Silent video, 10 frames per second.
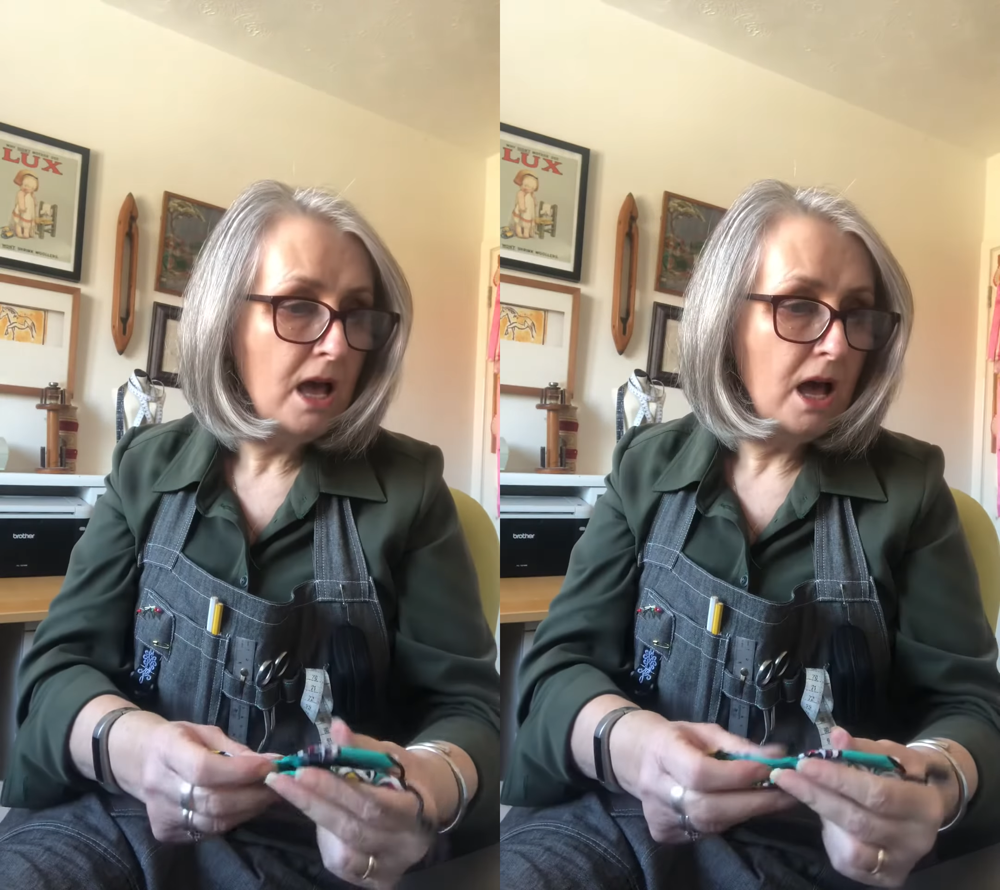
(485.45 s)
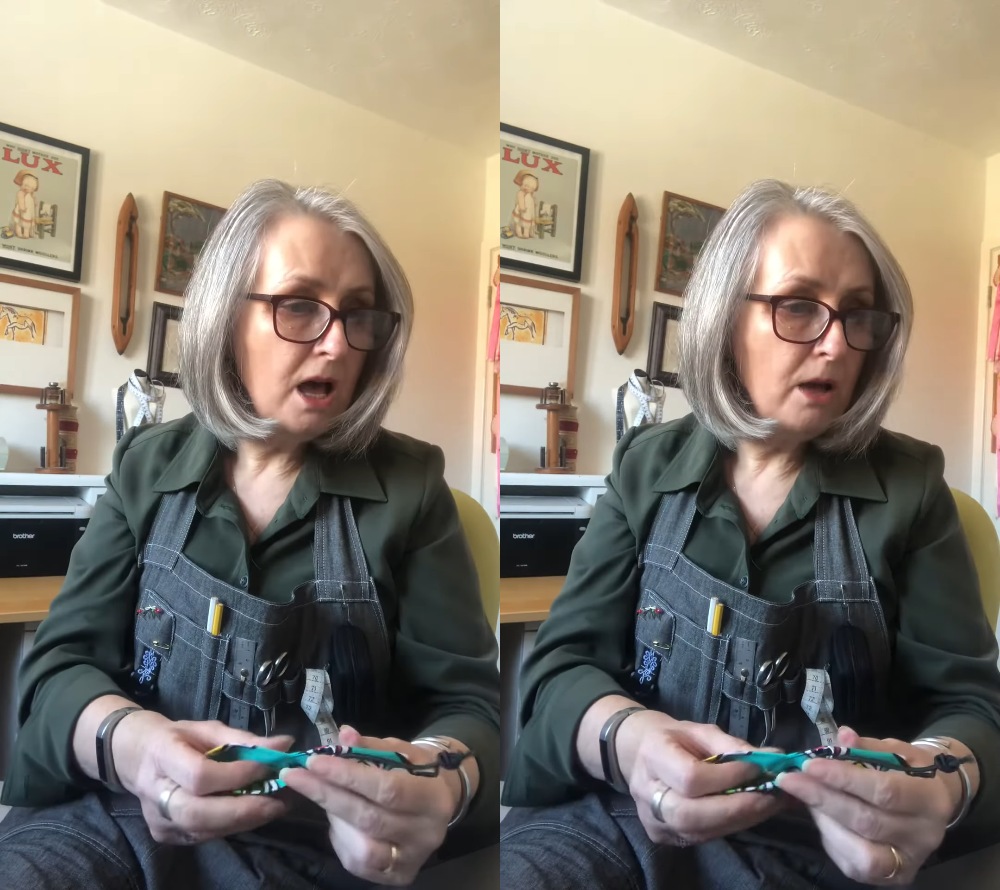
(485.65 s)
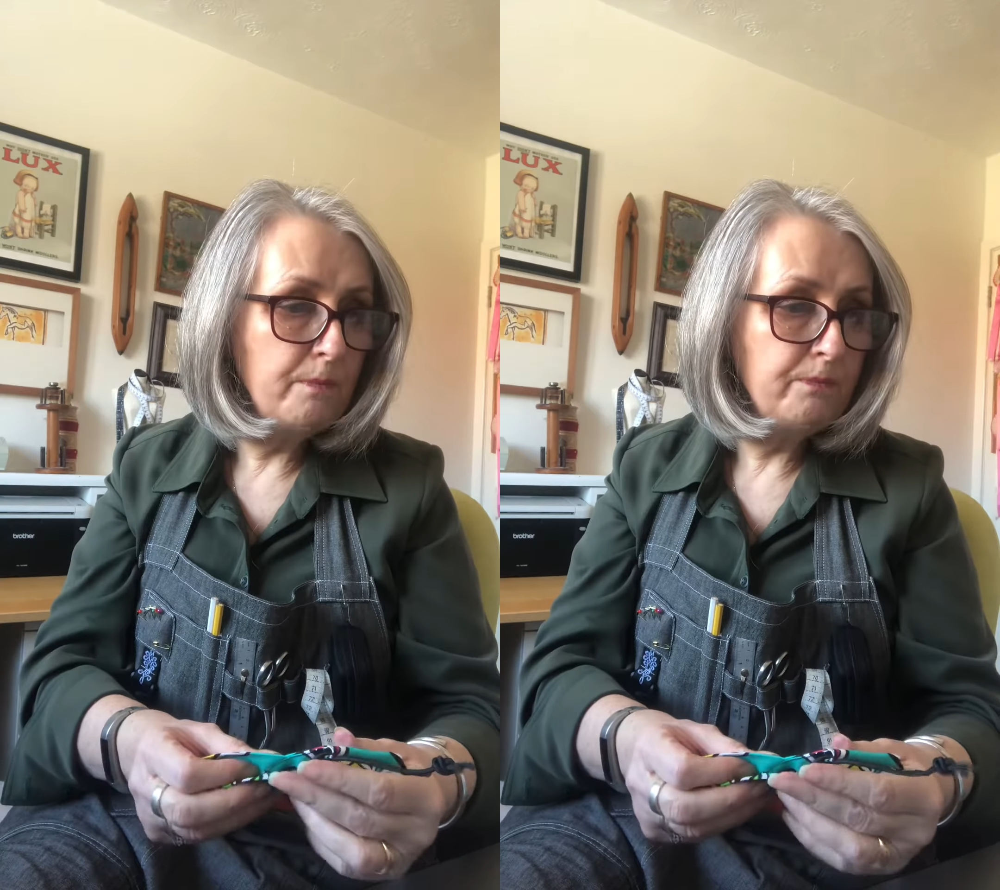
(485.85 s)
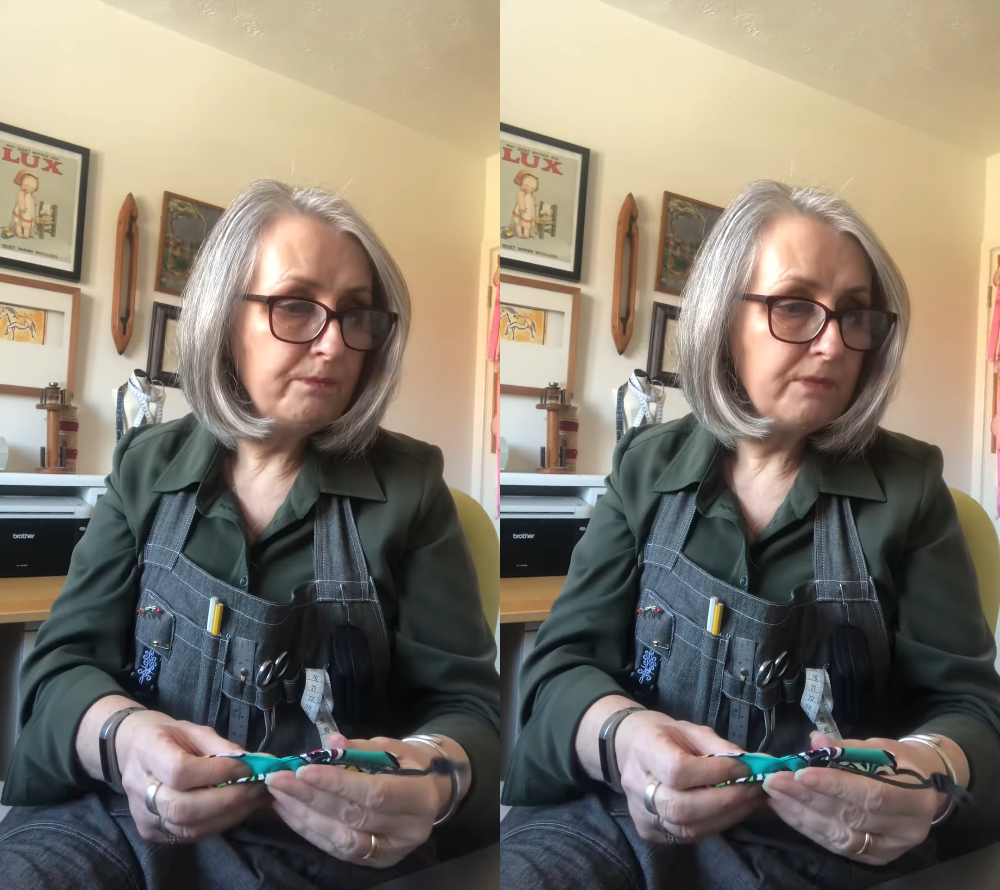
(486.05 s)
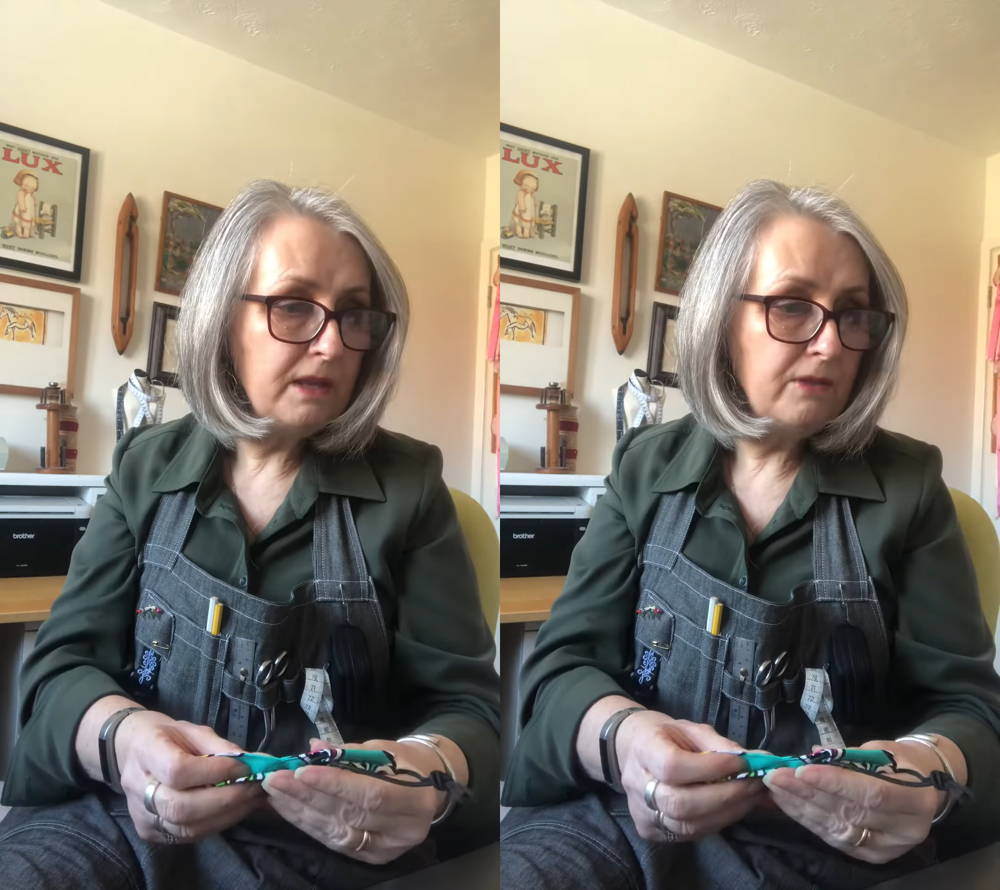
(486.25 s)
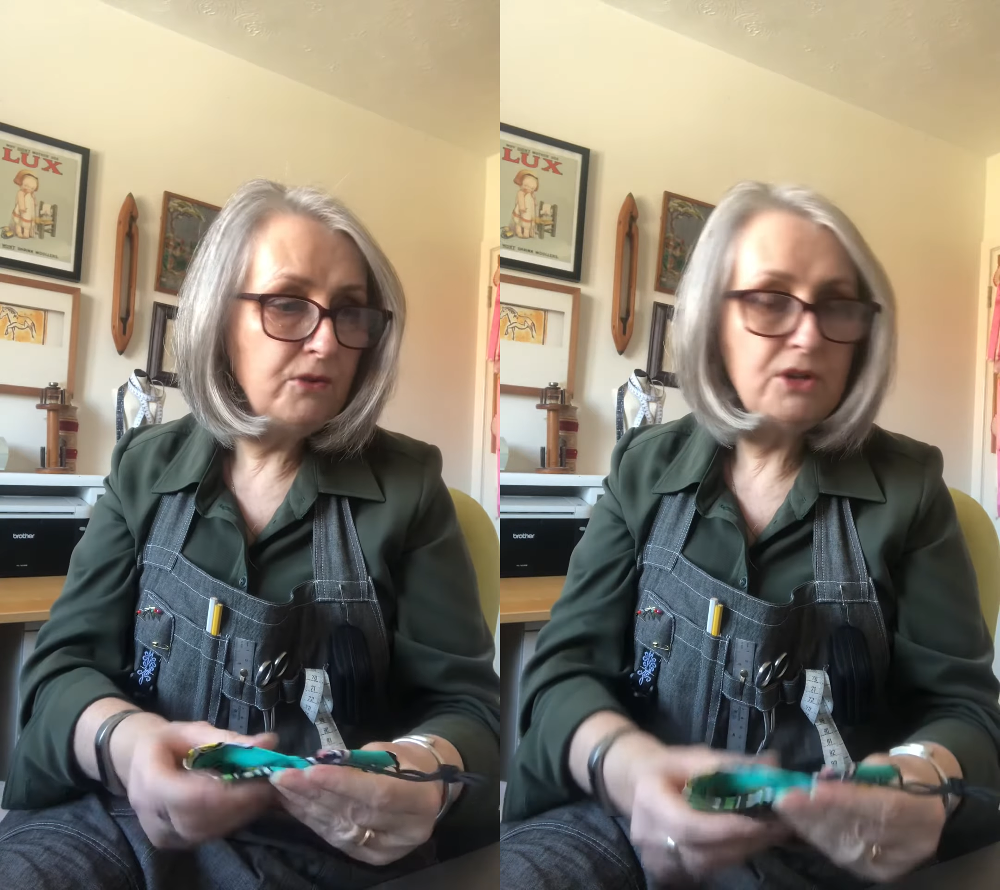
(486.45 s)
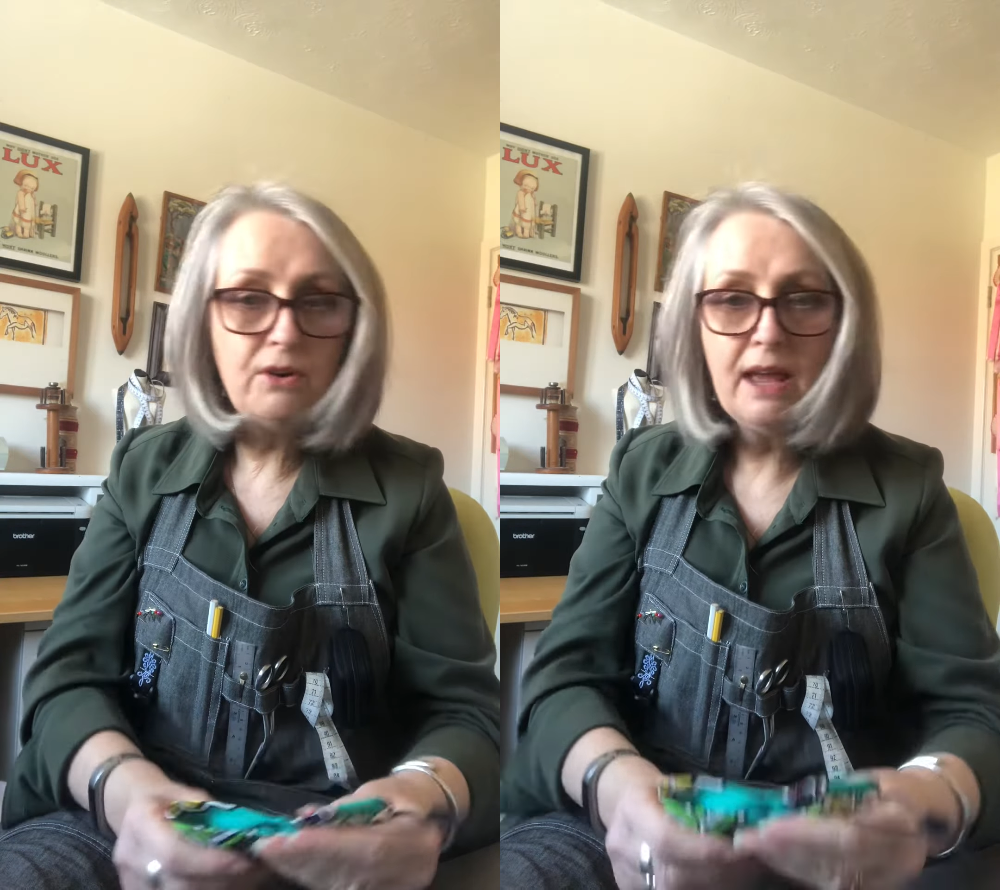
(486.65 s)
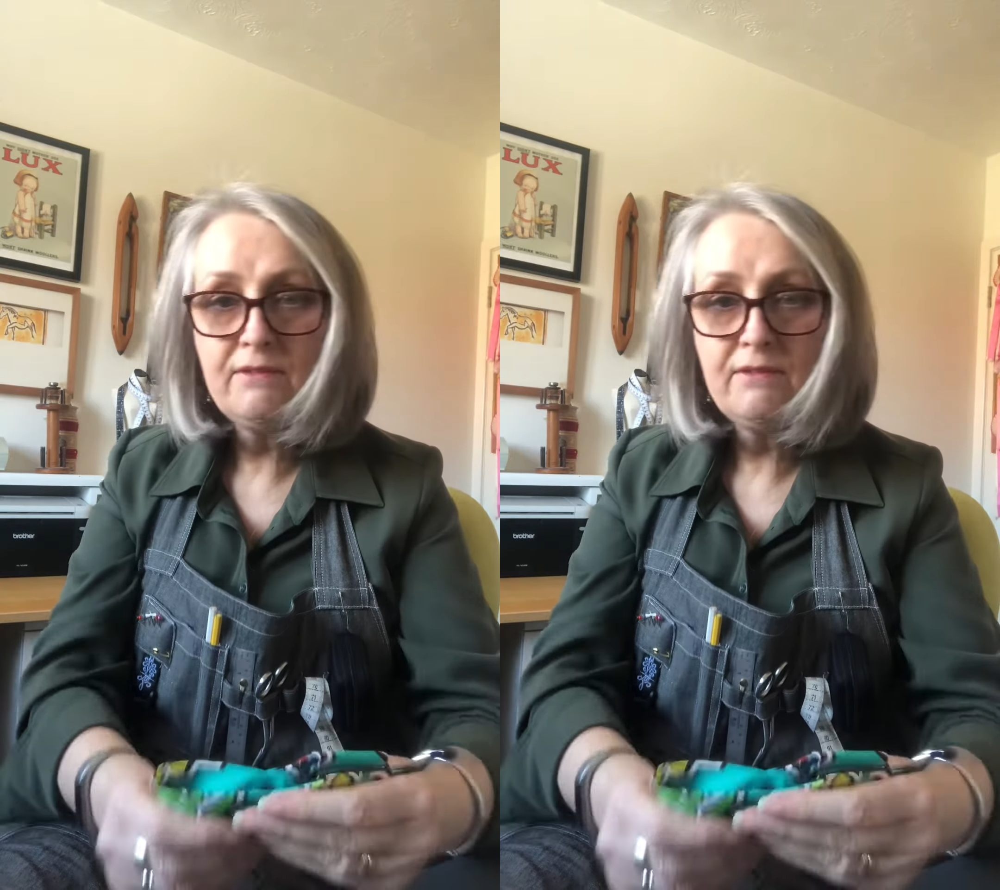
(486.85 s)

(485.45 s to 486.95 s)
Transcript: If you don't have